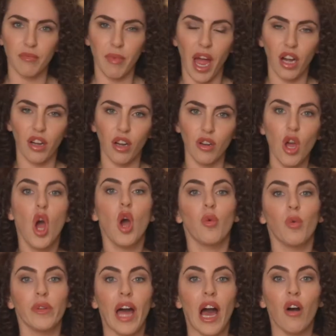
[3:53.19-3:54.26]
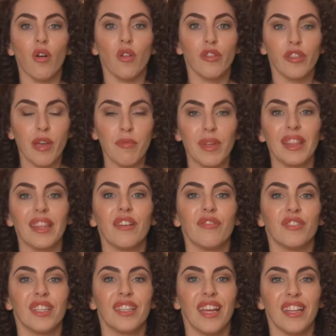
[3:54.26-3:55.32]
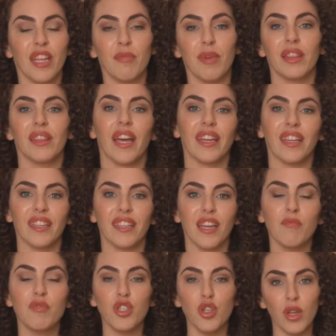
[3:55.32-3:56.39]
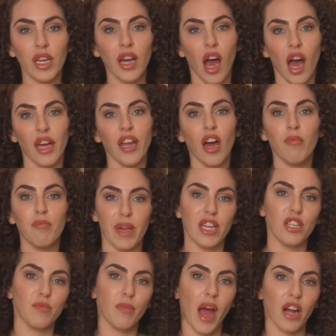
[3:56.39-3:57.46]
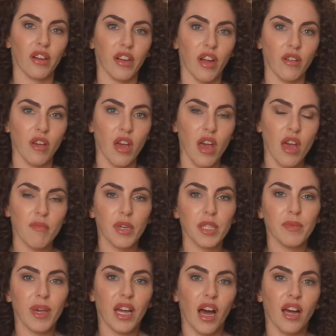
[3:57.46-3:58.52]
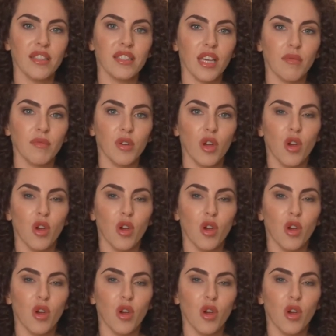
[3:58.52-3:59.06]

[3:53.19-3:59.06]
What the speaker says: background, well, now they've been lifted and they've been lightened. And I'm shooting on a beige background because my concept